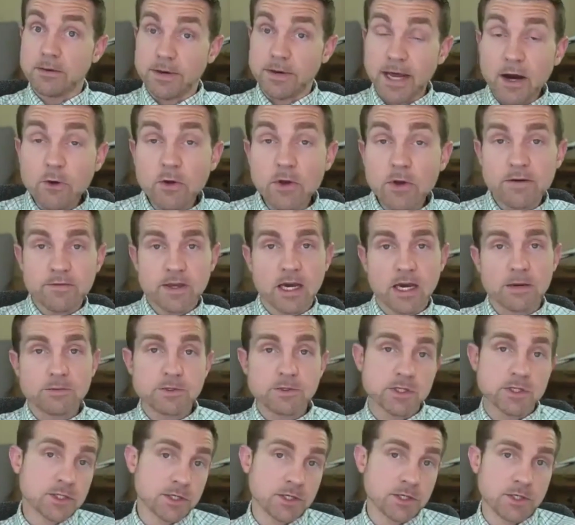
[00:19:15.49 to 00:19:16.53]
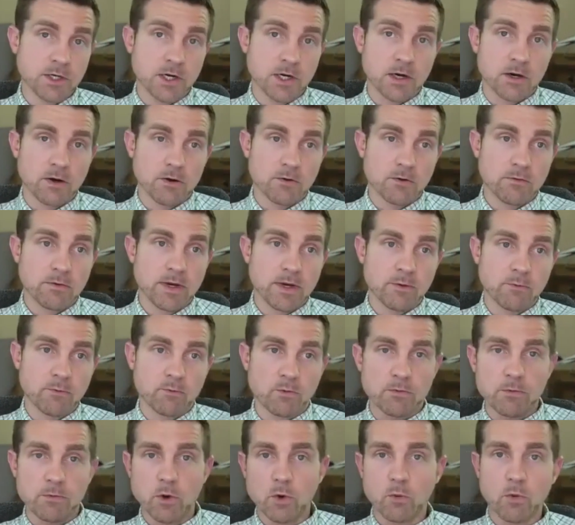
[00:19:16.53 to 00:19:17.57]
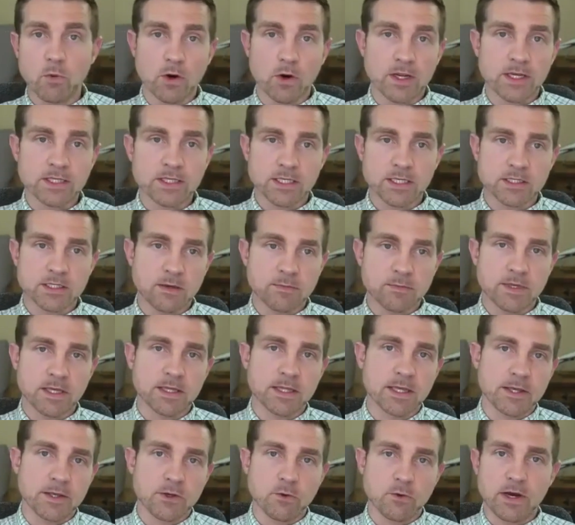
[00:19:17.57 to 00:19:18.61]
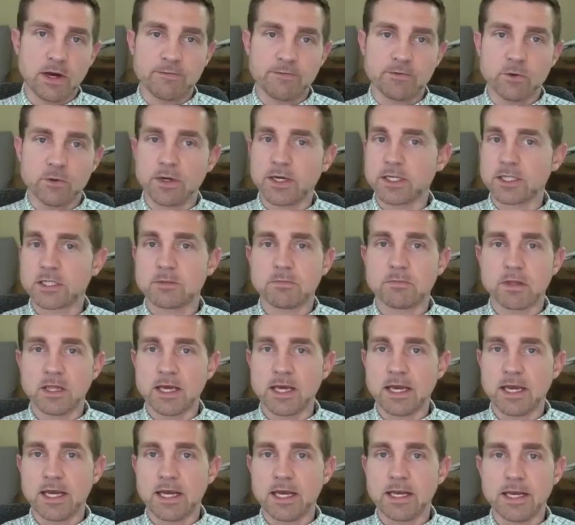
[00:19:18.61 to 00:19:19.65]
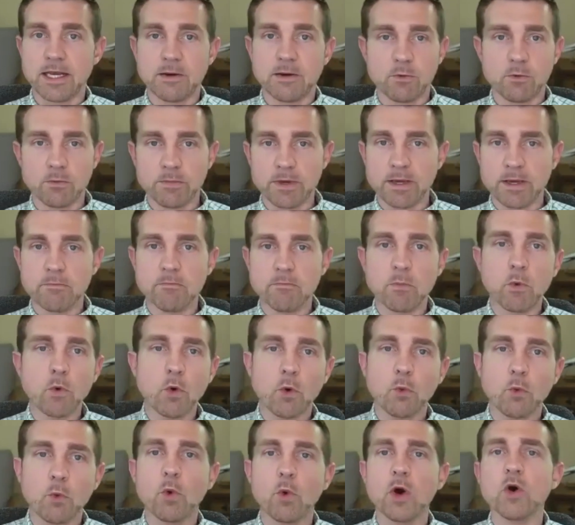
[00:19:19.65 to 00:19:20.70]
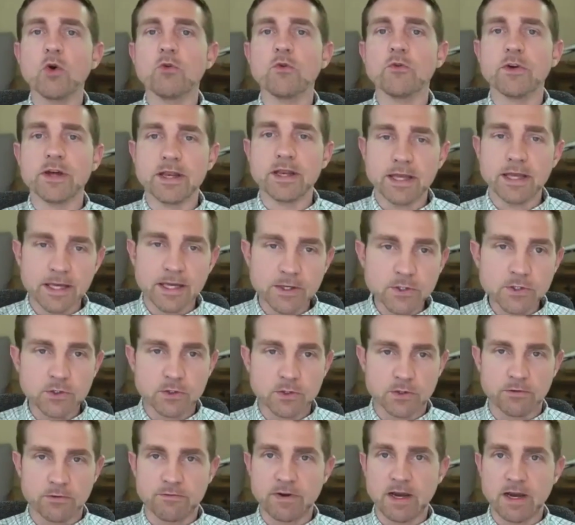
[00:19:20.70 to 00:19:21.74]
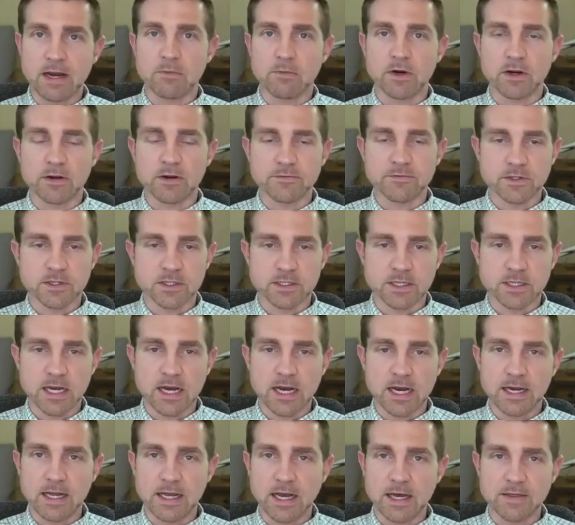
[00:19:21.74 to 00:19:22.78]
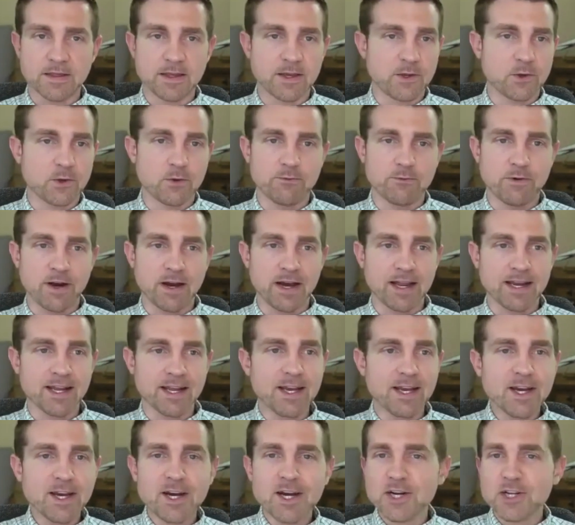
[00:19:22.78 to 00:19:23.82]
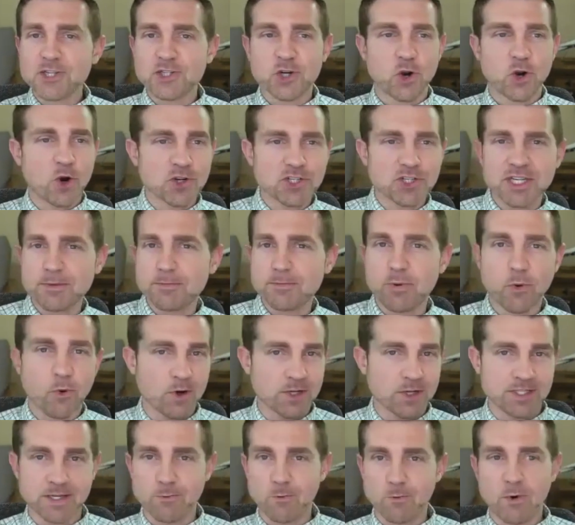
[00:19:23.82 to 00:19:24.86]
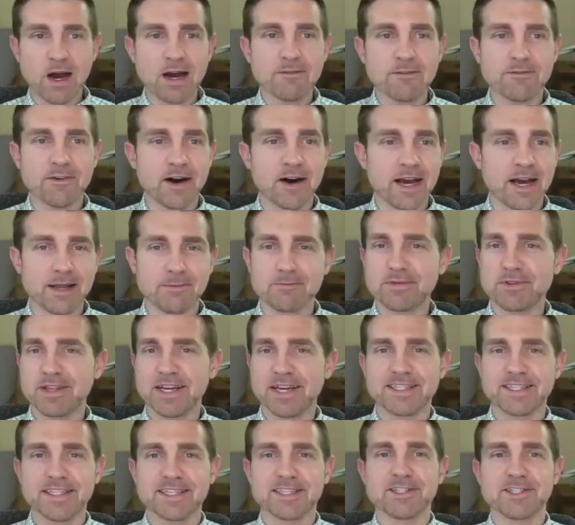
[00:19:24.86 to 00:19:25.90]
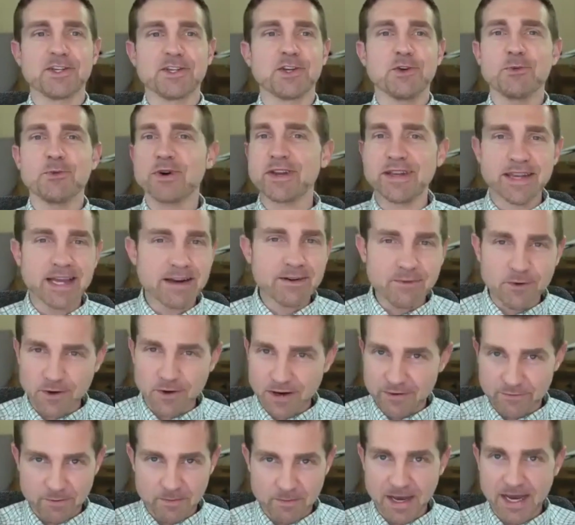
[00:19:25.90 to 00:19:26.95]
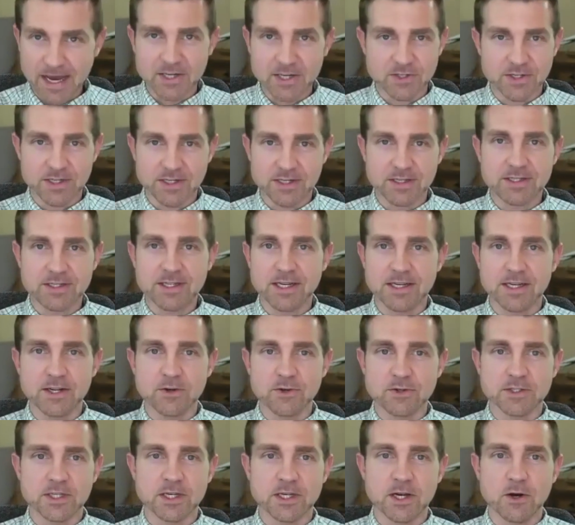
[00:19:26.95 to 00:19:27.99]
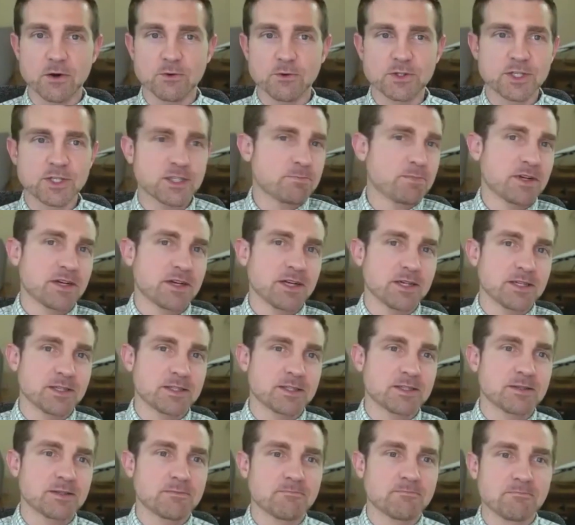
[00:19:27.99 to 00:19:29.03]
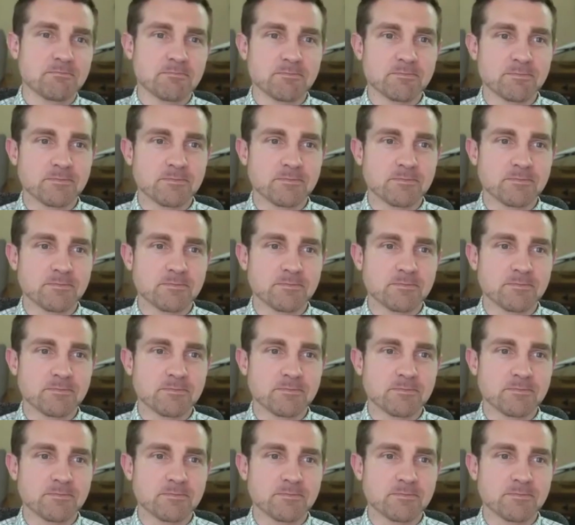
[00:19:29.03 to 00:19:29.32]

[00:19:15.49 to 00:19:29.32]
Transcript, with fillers: Now you have the option to go, and remote work isn't something that you'll have to explain. It will be more woven into the fabric of society. I think you'll find charging ports and Wi Fi in places that you would never have imagined 10 years ago, just because